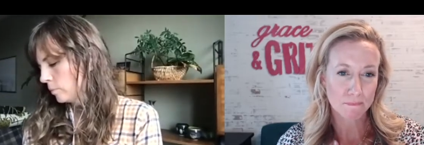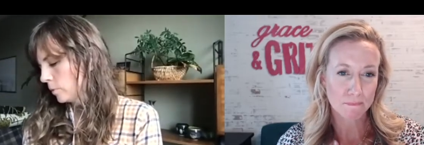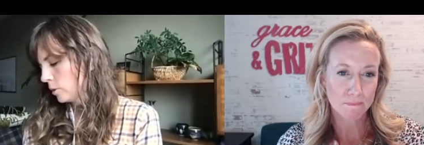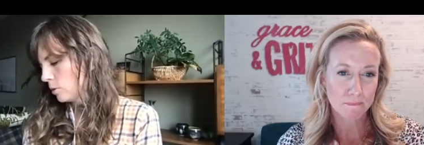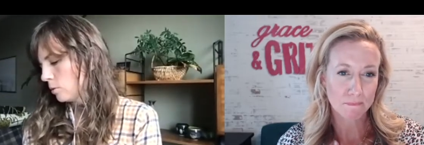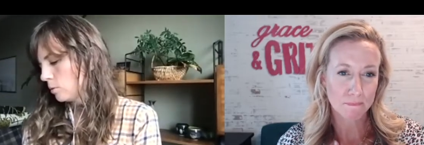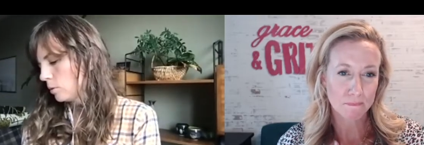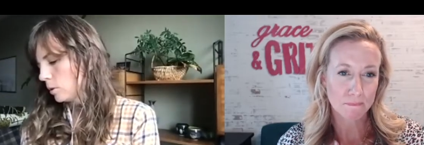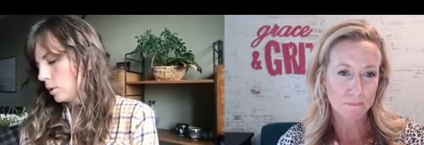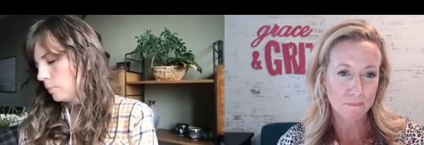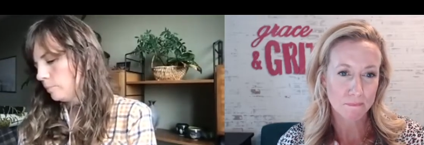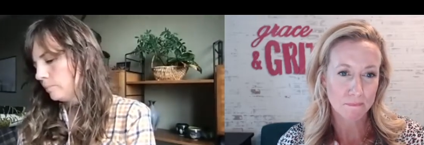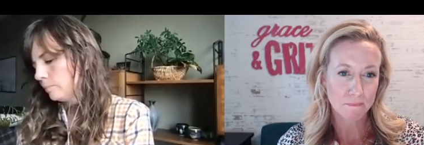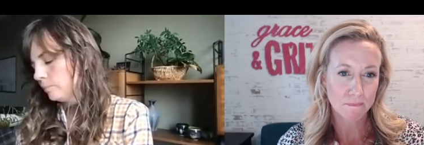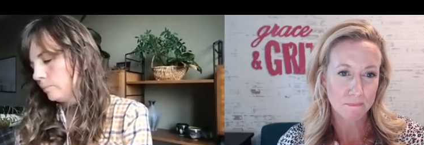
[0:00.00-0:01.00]
Speaker 1: Totally.
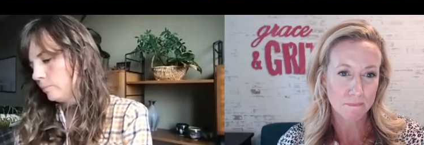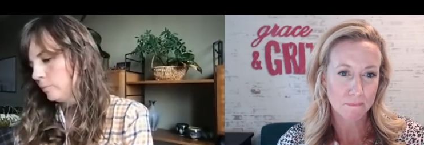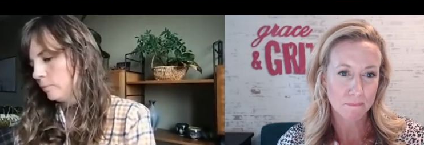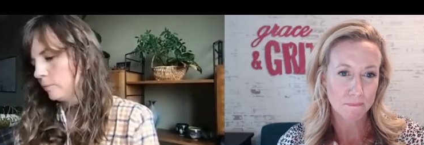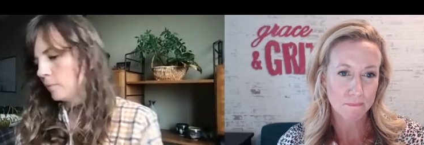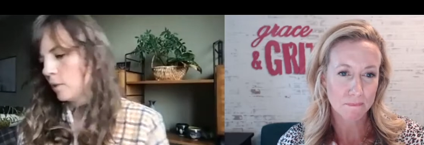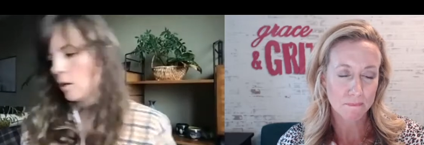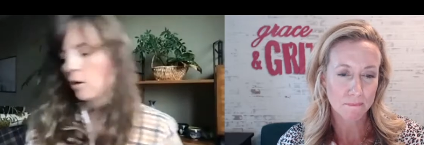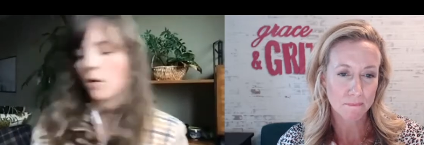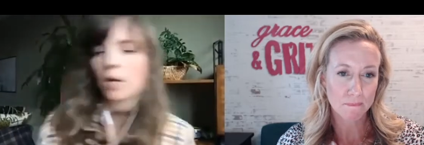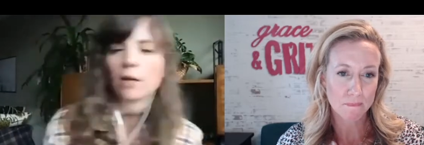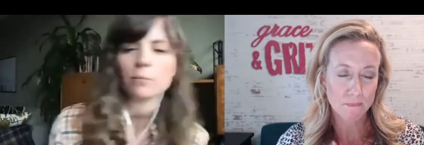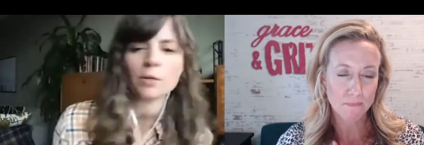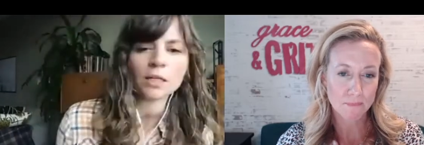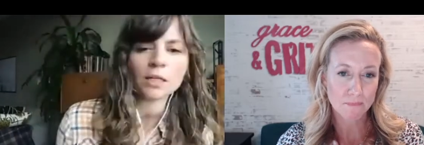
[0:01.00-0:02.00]
Okay,
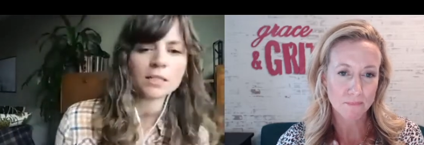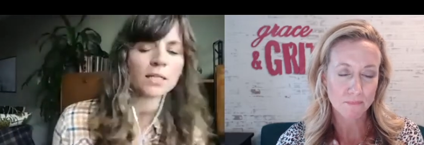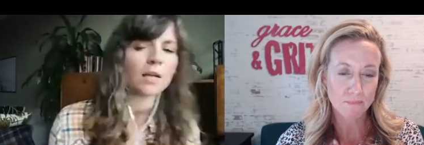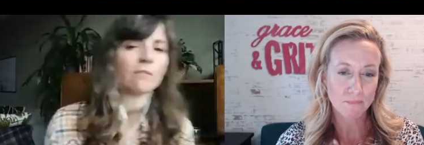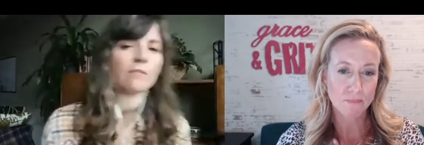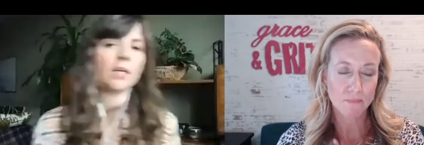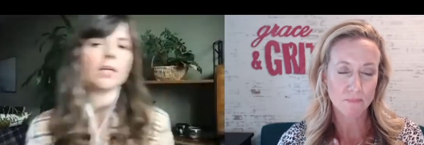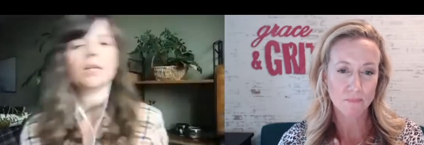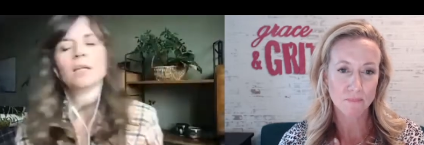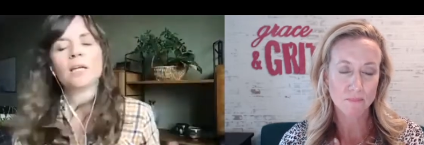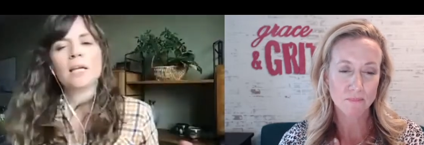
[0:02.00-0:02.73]
we're gonna dive in.